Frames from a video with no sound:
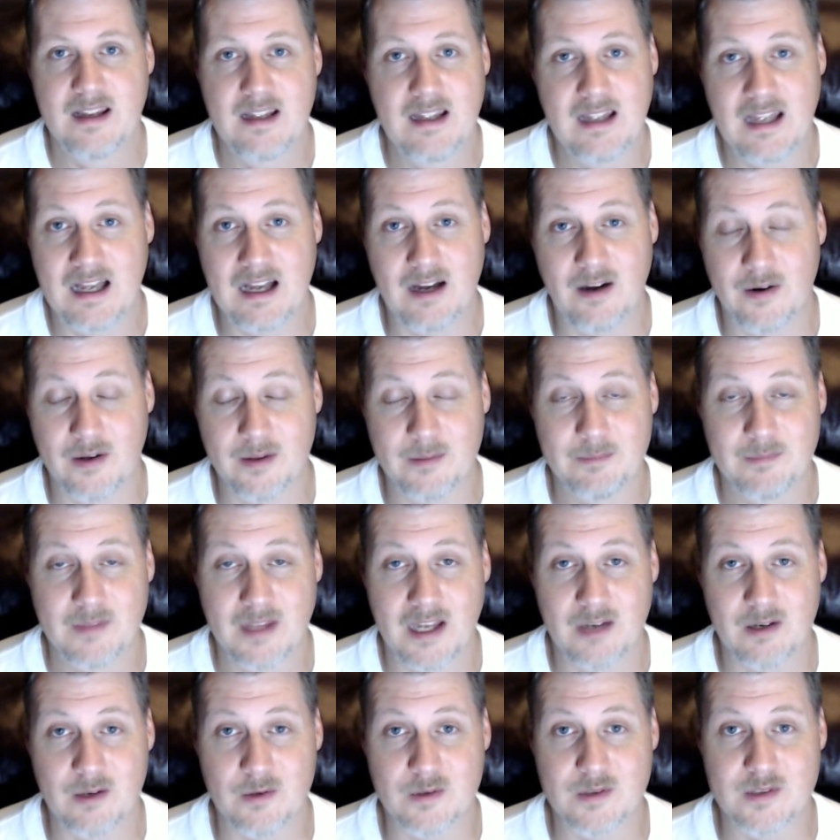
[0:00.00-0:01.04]
I don't know.
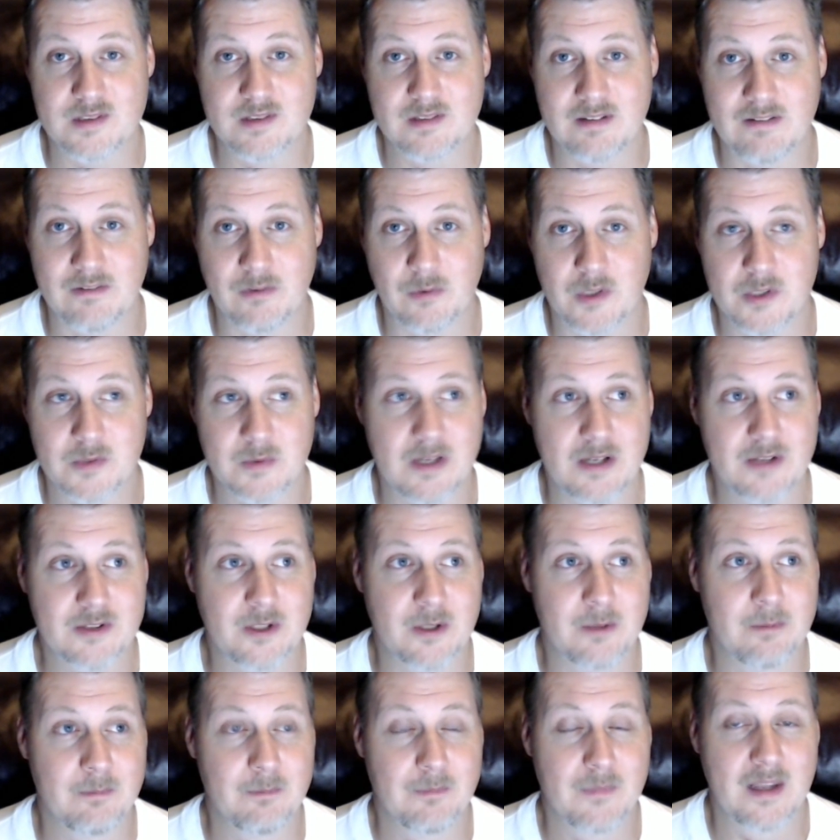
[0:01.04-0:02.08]
I do this every once in a while.
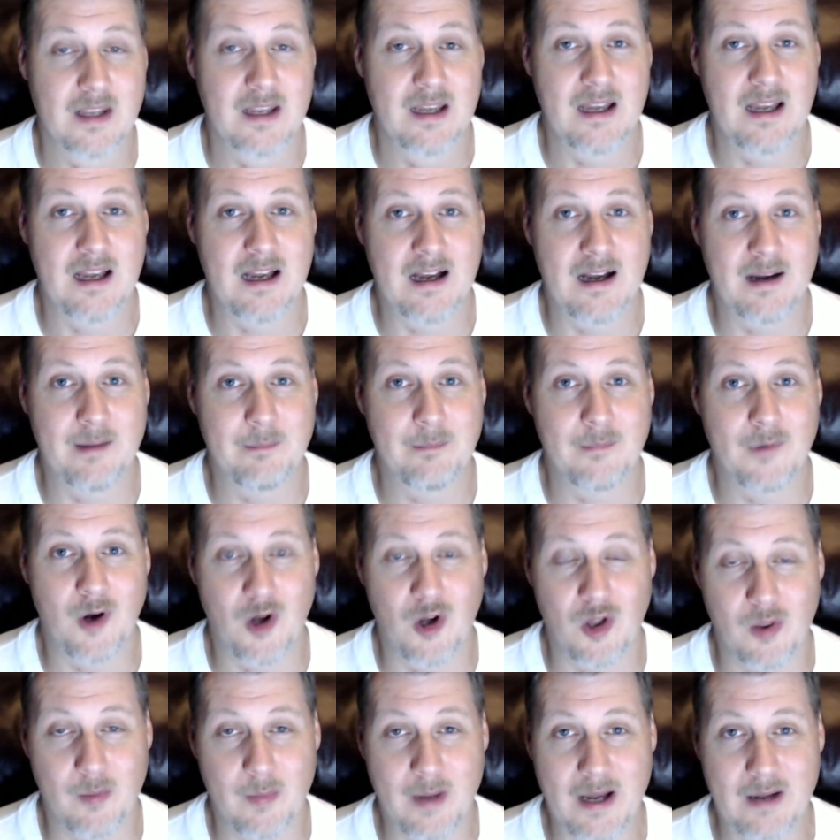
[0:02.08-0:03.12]
So I'm
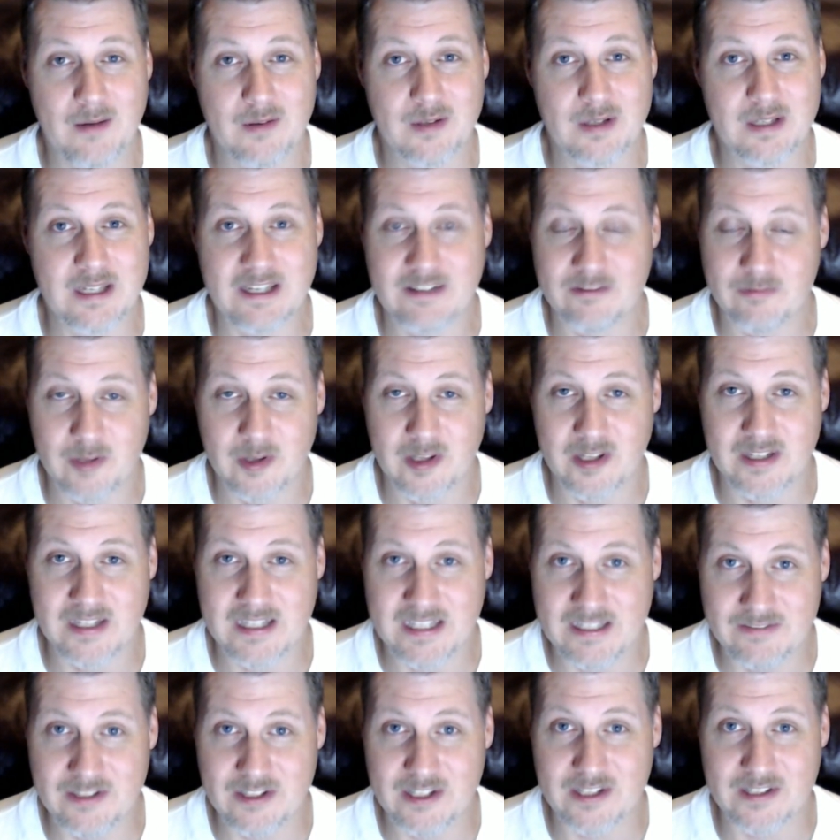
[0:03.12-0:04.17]
all about giving
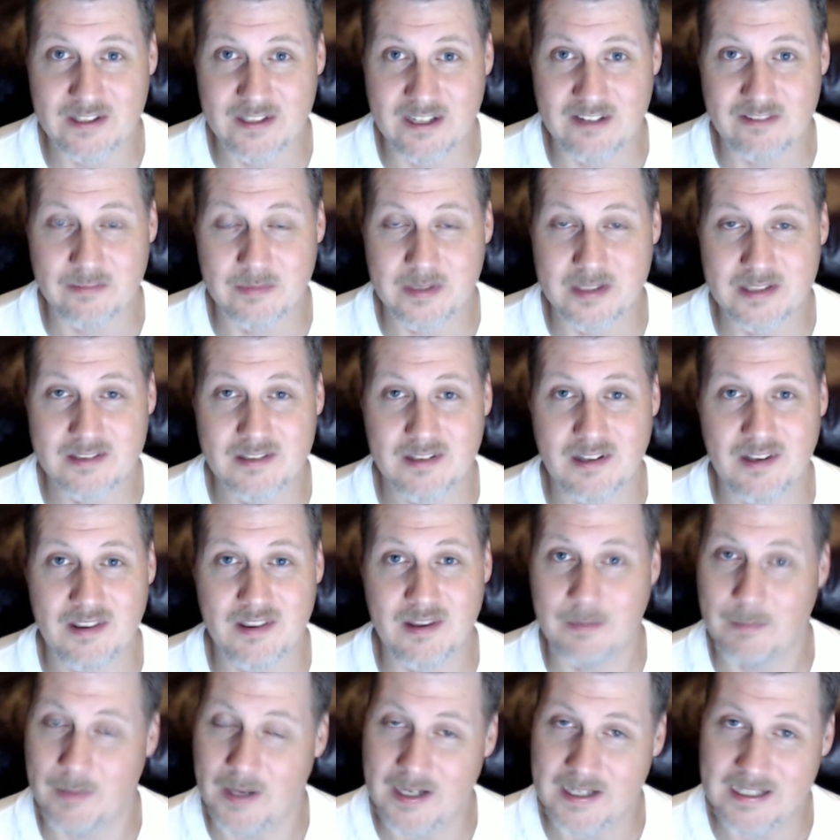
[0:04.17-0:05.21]
the government
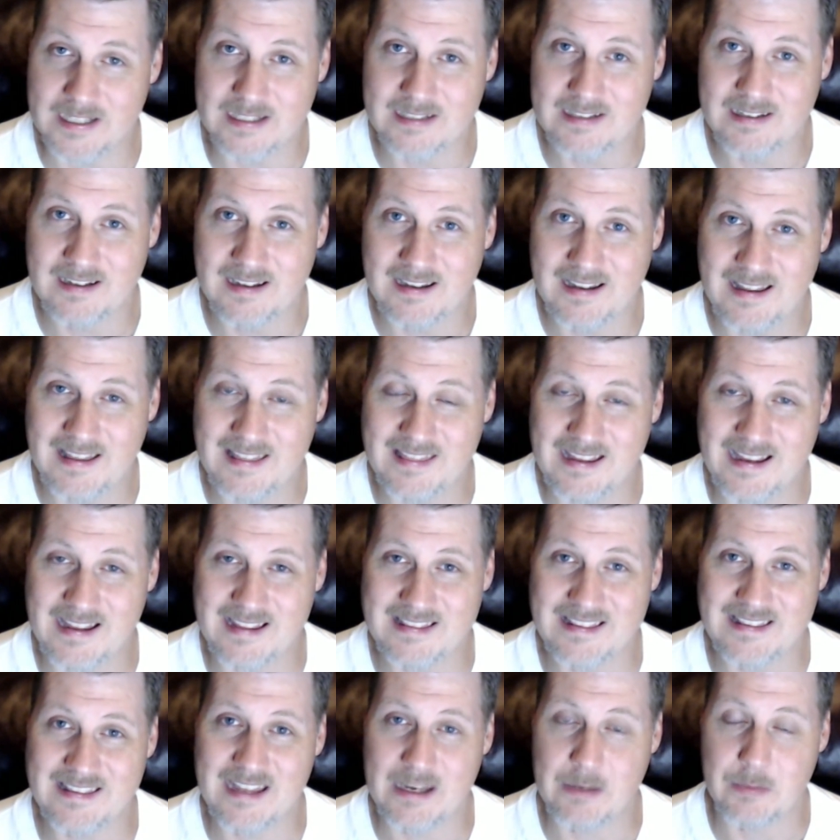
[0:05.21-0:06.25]
the money that
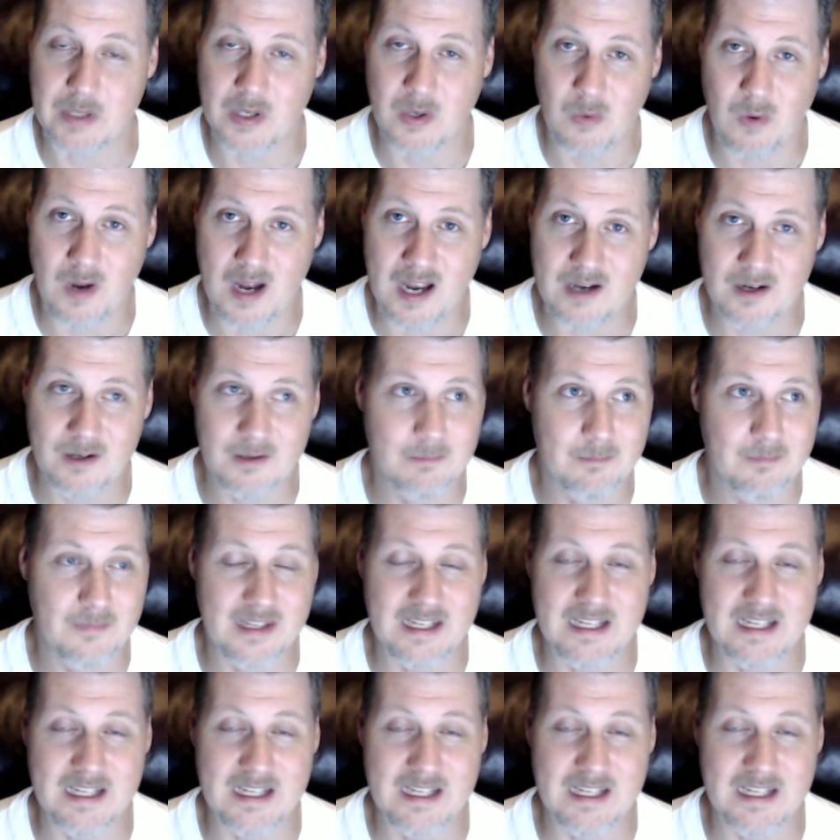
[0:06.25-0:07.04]
they require,